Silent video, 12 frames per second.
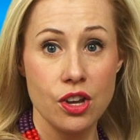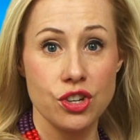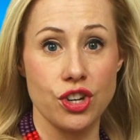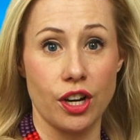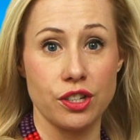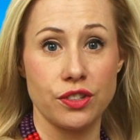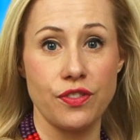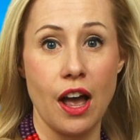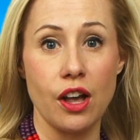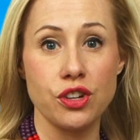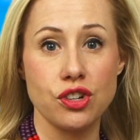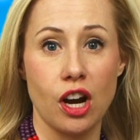Shares
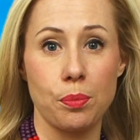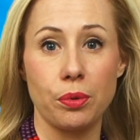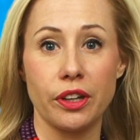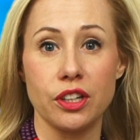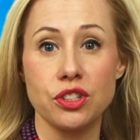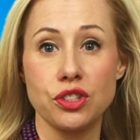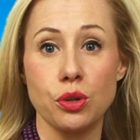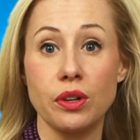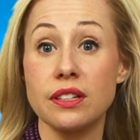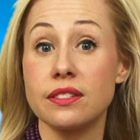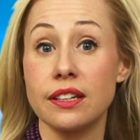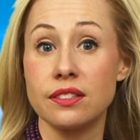fell sharply as
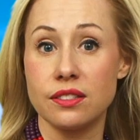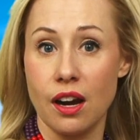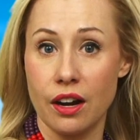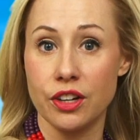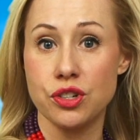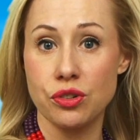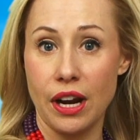soon as they started